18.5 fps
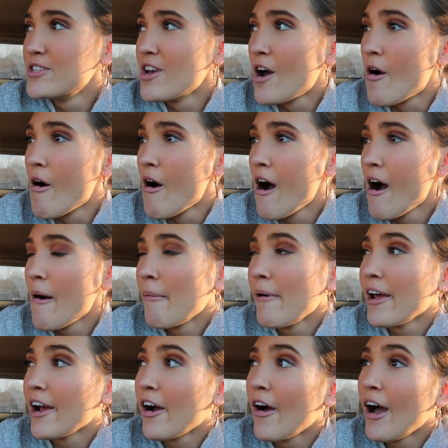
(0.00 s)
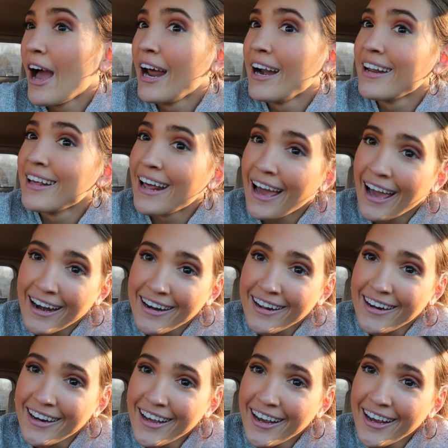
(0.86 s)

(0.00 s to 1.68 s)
So I'm gonna go ahead and head in